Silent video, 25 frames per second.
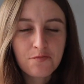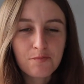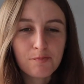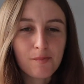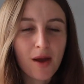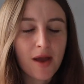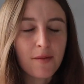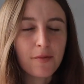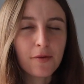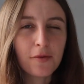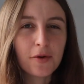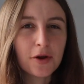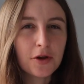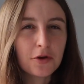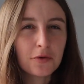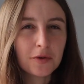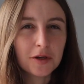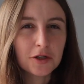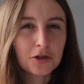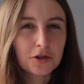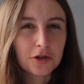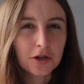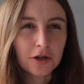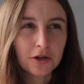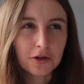maybe when you
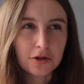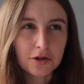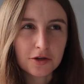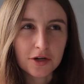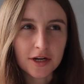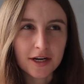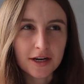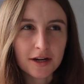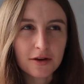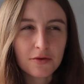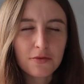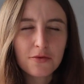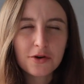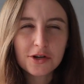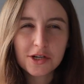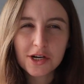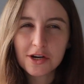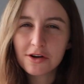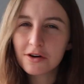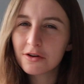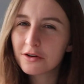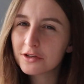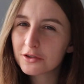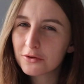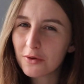went trick-or-treating, which I
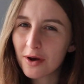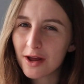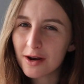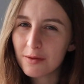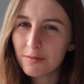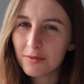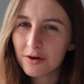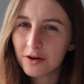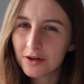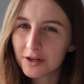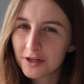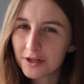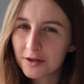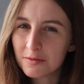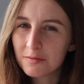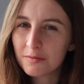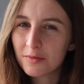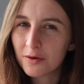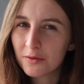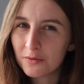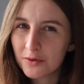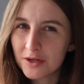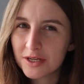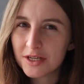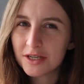know is quite American,
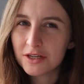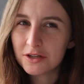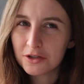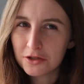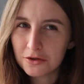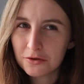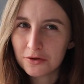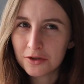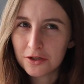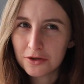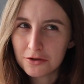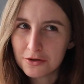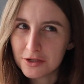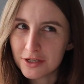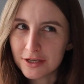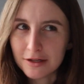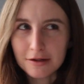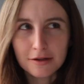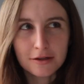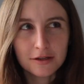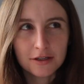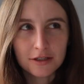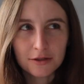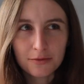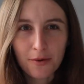but we did do it in New
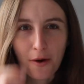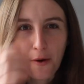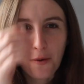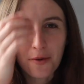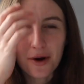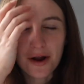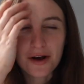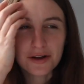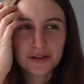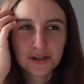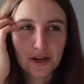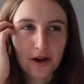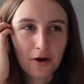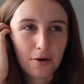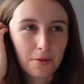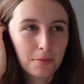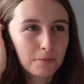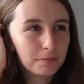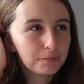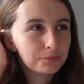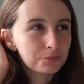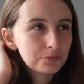Zealand as well when I was young,